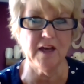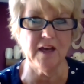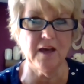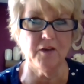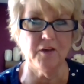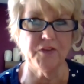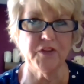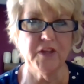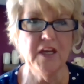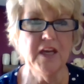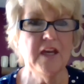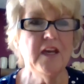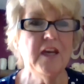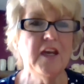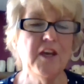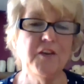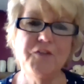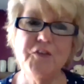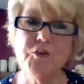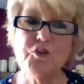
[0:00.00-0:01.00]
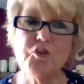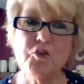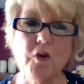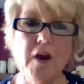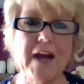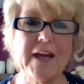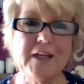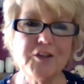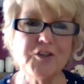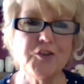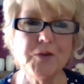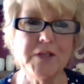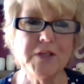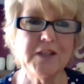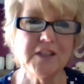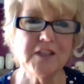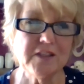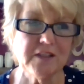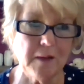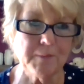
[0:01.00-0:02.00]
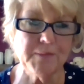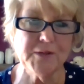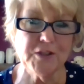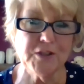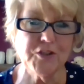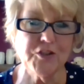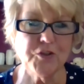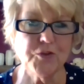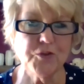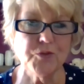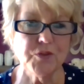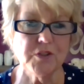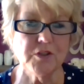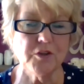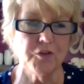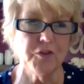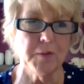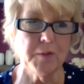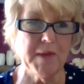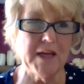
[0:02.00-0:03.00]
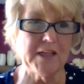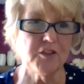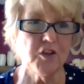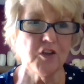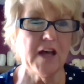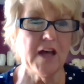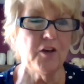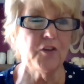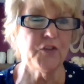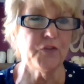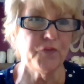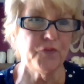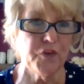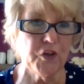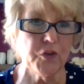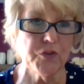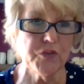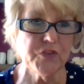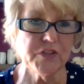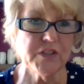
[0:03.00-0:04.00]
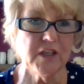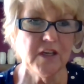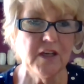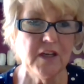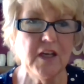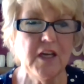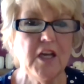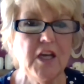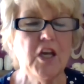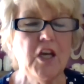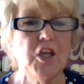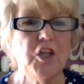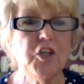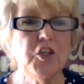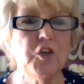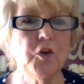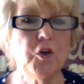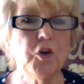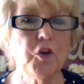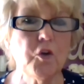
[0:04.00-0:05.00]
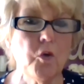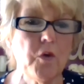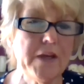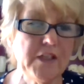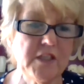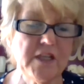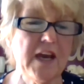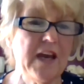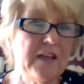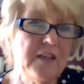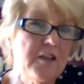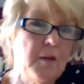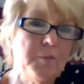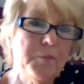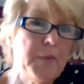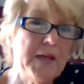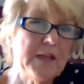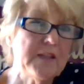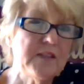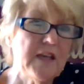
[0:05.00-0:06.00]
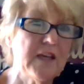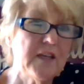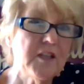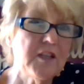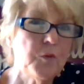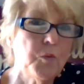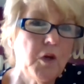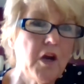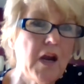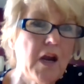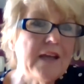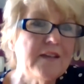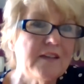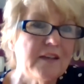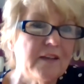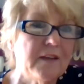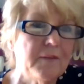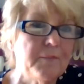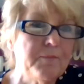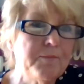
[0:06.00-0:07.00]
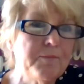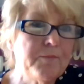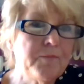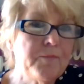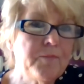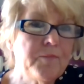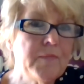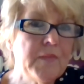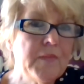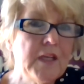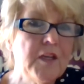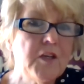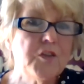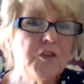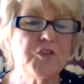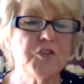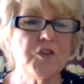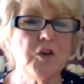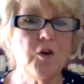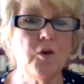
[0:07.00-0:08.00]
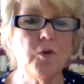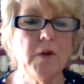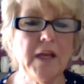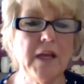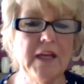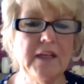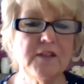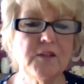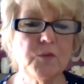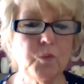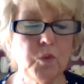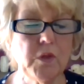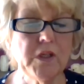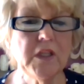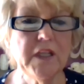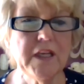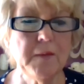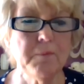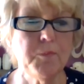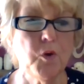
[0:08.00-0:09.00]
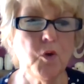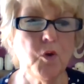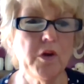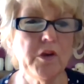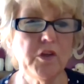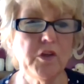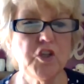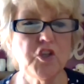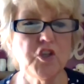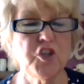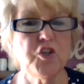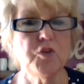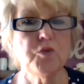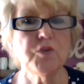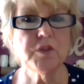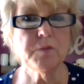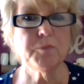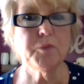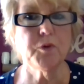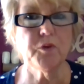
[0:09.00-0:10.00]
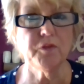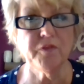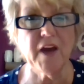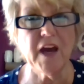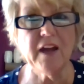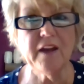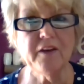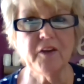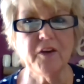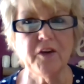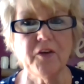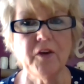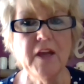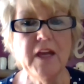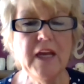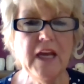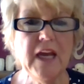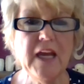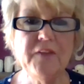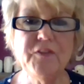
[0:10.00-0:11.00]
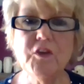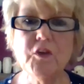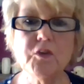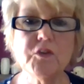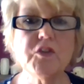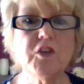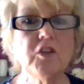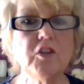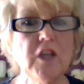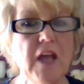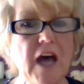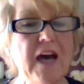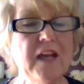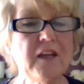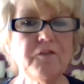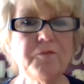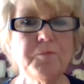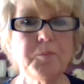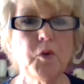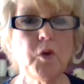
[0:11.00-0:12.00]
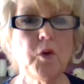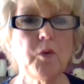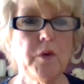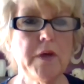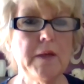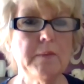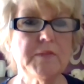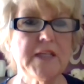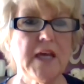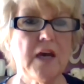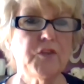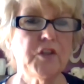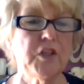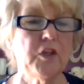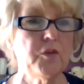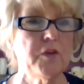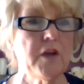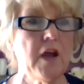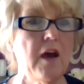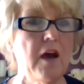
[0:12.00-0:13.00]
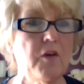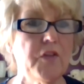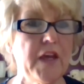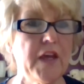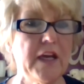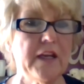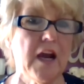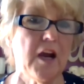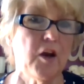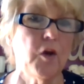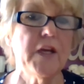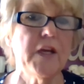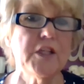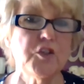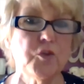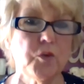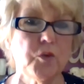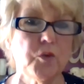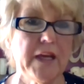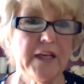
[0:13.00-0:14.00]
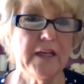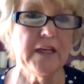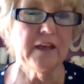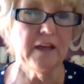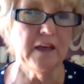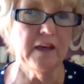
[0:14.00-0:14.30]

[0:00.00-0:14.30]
health. If you try to treat the substance use or the mental health first, you're going to end up exactly where I did. So it's really important to choose a provider. And there's a lot of programs out there now that are integrated